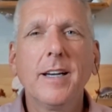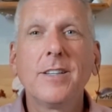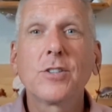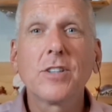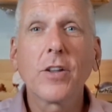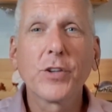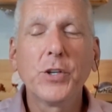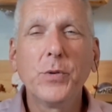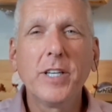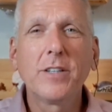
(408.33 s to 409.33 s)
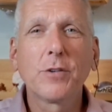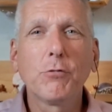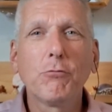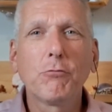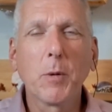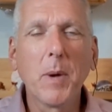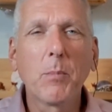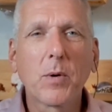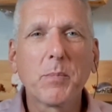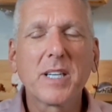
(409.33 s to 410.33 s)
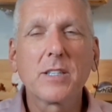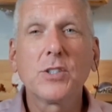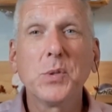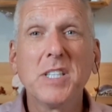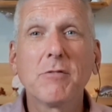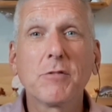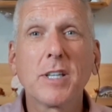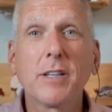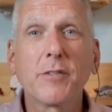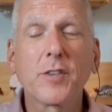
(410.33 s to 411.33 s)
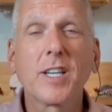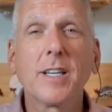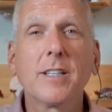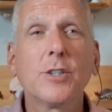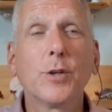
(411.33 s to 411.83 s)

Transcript: there's nothing you need to remember because you didn't really forget.